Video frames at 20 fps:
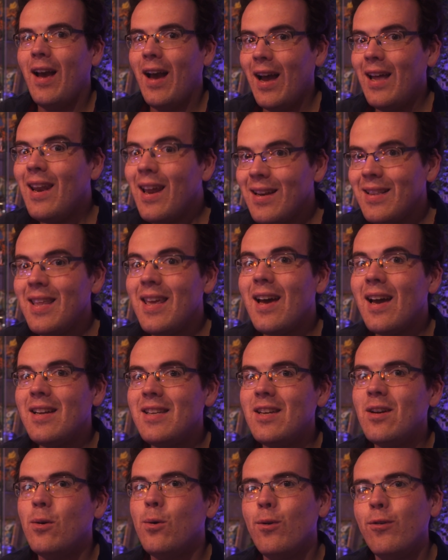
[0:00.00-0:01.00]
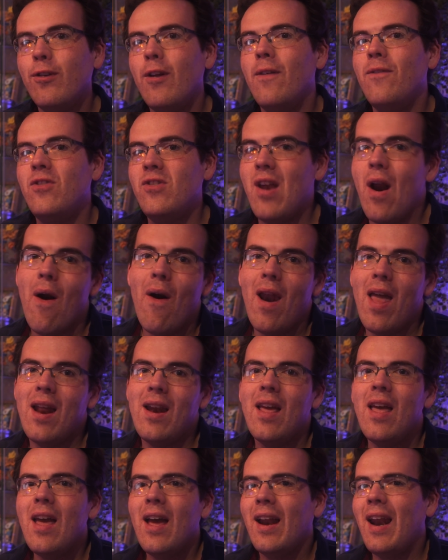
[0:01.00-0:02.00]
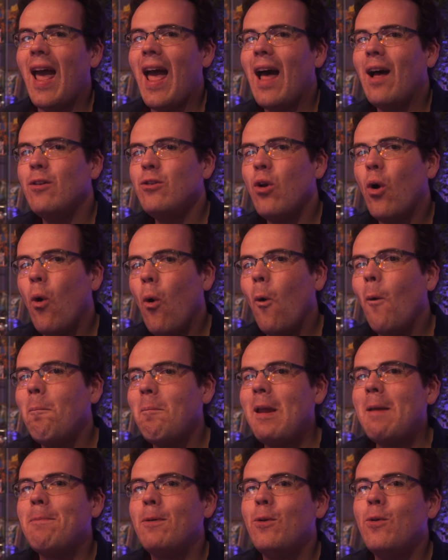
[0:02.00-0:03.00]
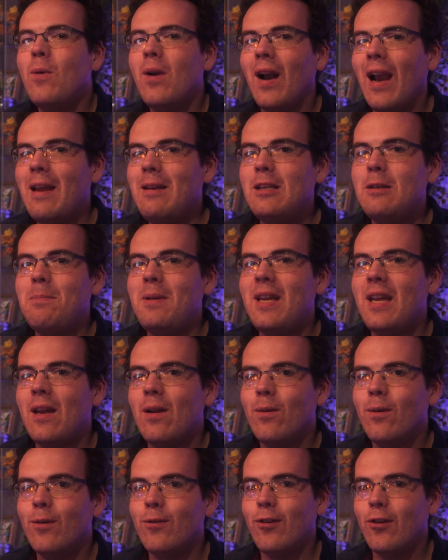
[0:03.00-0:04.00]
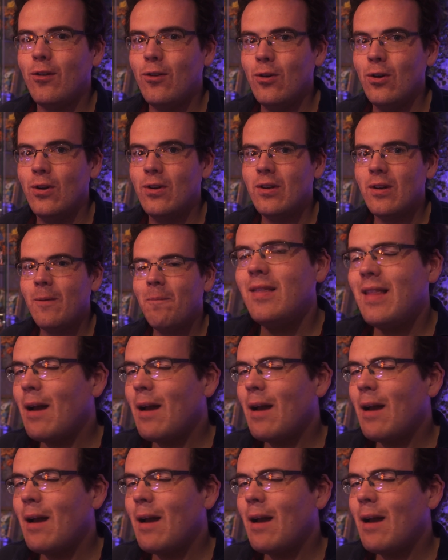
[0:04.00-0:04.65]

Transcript: I like the idea also of Derolin and how not all people who claim to be heroes are good.